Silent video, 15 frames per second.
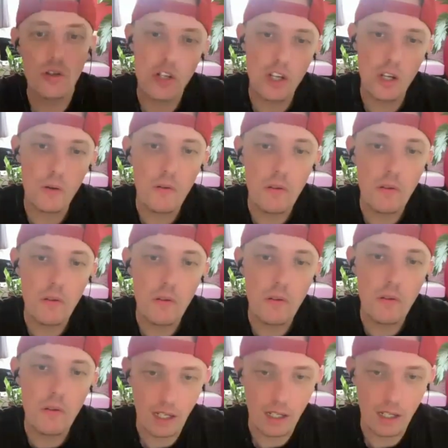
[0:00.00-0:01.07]
do you
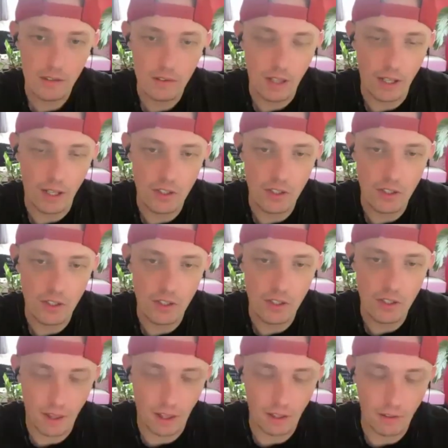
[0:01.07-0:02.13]
think like just
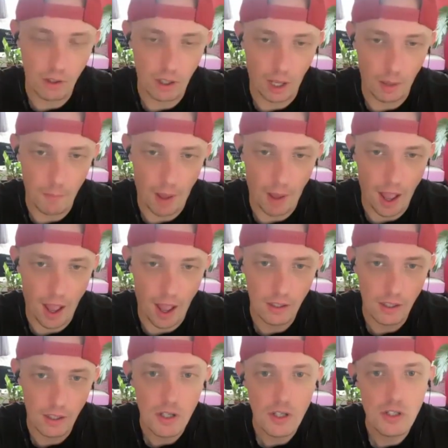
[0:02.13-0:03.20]
kind of like looking back,
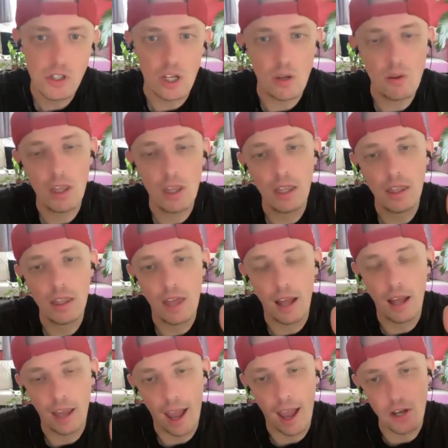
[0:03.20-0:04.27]
do you think
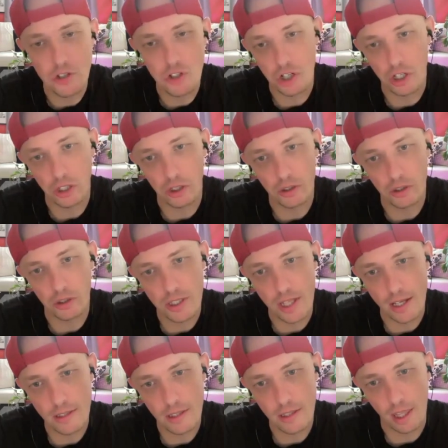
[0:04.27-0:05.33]
that cashier
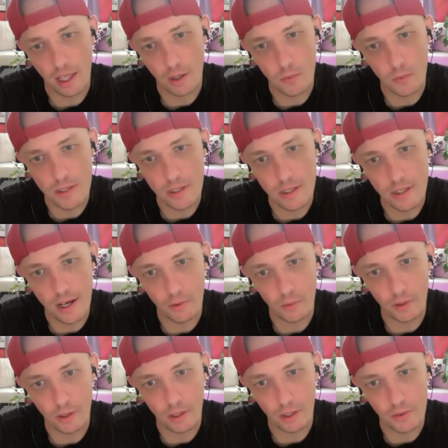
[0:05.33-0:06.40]
desk thing was never
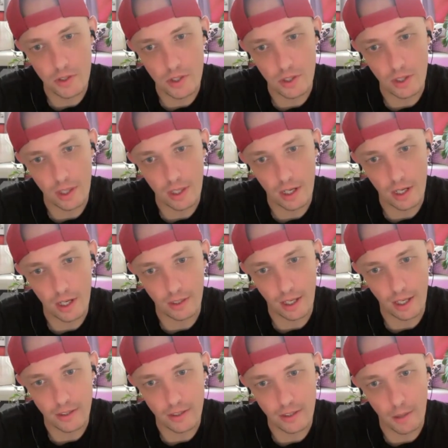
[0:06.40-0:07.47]
really originally there and
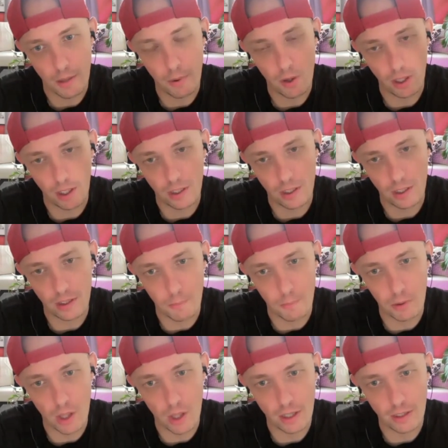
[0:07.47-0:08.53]
they ended up putting it there to
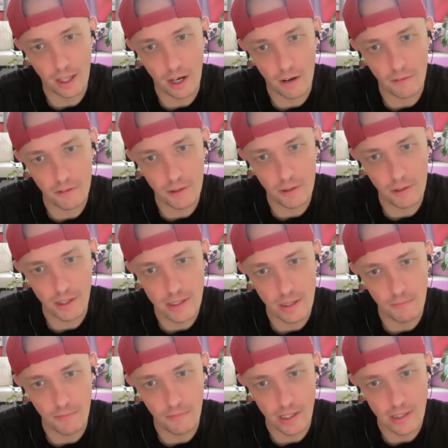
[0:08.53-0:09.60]
block that off to make it
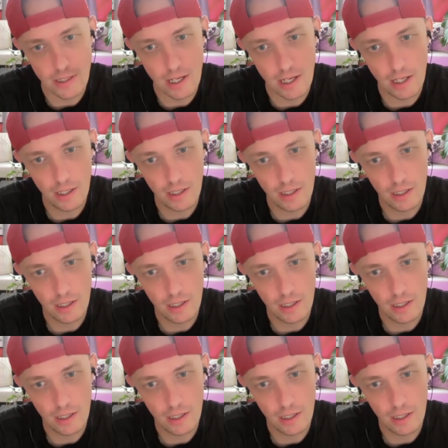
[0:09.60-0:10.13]
seem fancy?